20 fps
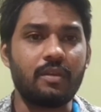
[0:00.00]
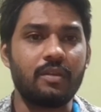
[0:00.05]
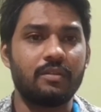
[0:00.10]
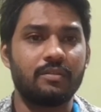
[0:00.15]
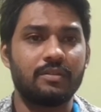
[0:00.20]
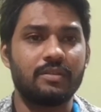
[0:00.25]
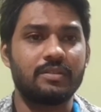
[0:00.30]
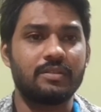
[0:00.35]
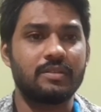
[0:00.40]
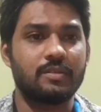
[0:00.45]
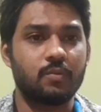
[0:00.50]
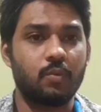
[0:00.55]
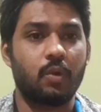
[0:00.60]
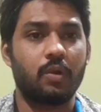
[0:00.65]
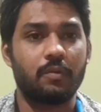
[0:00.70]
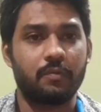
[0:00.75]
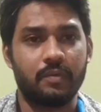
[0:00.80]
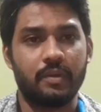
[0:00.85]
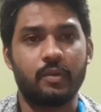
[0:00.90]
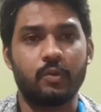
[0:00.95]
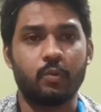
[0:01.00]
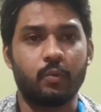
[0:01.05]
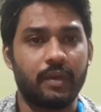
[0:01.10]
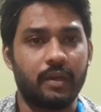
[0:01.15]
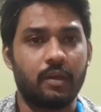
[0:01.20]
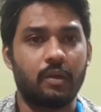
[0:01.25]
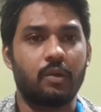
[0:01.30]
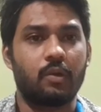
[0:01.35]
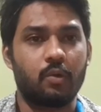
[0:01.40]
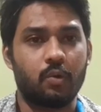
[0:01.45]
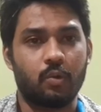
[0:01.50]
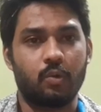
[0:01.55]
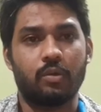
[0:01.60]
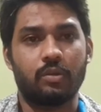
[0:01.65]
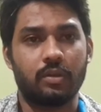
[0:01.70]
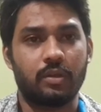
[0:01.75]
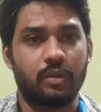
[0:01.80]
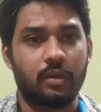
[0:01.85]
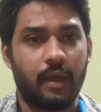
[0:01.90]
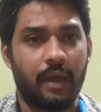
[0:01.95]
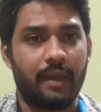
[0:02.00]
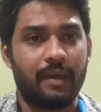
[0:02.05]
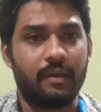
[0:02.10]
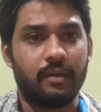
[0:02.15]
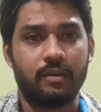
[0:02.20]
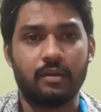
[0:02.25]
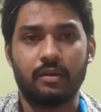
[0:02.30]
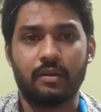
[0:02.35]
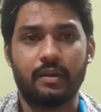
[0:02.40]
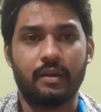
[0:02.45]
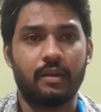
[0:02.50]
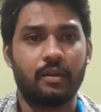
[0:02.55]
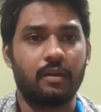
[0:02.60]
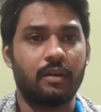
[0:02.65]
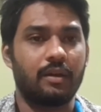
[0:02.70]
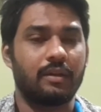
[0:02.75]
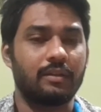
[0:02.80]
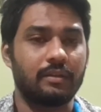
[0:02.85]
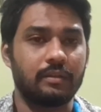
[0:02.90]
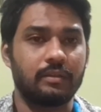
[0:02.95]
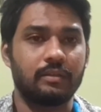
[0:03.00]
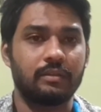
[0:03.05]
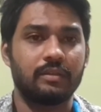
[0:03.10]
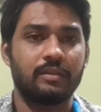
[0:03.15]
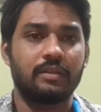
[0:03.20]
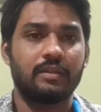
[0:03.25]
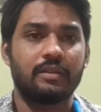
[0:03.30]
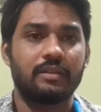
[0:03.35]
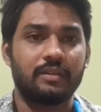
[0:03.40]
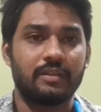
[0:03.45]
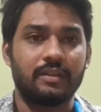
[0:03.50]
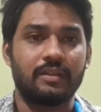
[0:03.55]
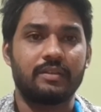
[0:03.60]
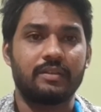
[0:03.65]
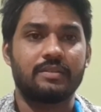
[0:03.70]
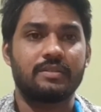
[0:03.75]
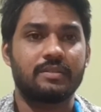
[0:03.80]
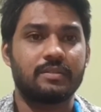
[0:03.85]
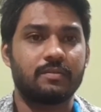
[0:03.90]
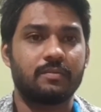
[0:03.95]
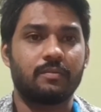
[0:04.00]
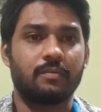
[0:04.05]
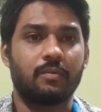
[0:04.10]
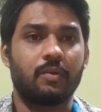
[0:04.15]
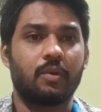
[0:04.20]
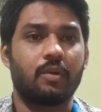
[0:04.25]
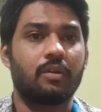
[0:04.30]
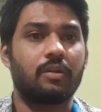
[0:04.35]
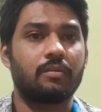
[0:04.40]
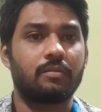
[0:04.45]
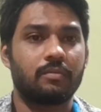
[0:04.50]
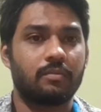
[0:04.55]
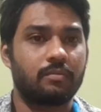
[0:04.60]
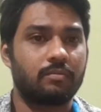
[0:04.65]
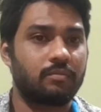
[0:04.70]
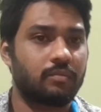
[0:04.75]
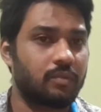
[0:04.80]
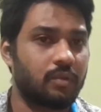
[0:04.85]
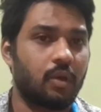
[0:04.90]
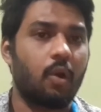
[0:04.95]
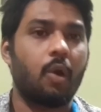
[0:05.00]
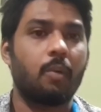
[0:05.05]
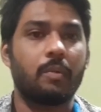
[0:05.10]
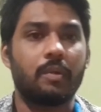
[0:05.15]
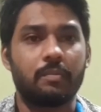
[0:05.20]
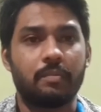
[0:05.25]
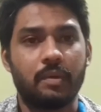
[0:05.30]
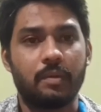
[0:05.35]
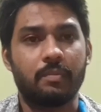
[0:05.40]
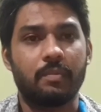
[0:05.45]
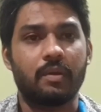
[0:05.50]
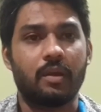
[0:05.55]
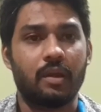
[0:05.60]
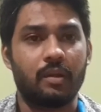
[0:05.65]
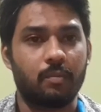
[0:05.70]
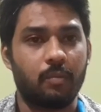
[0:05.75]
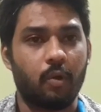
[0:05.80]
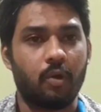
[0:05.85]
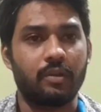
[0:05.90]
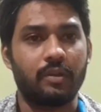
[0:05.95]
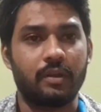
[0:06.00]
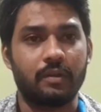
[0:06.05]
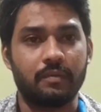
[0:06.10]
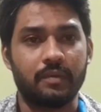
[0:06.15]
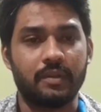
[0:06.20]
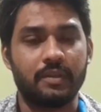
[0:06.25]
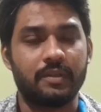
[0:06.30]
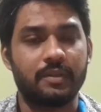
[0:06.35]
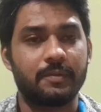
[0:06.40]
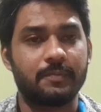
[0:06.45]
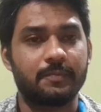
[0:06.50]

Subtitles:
And this is what we do, we control the anger and other things what the common people are bothered with.